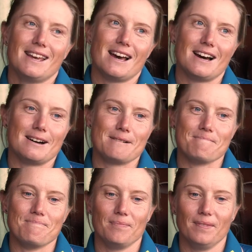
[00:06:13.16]

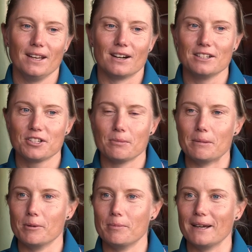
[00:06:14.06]
I just
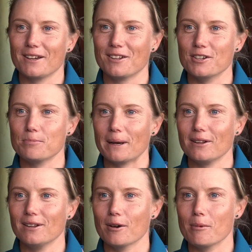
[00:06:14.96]
remember it being a close
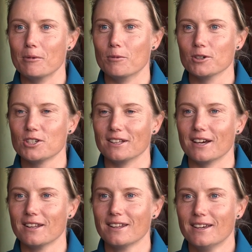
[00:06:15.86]
battle. I remember watching
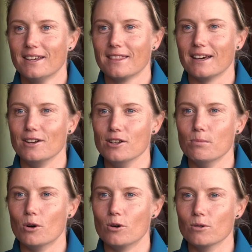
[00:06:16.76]
that new
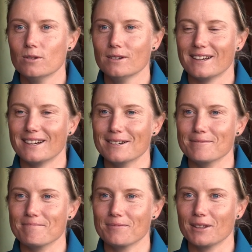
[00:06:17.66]
ball
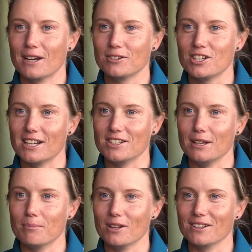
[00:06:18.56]
and they were charging
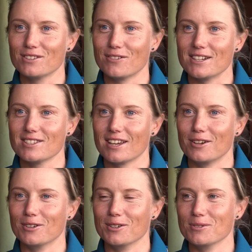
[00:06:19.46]
in, bowling as fast as they
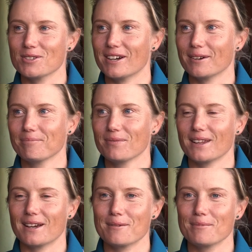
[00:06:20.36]
could. It was like
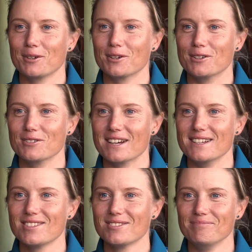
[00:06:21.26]
the good old
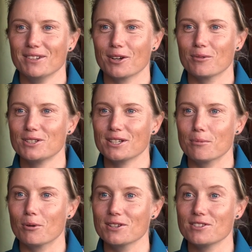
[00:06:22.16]
days, watching
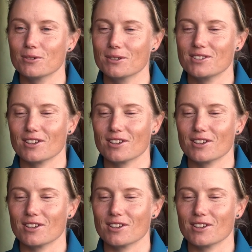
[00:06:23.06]
the boys do it.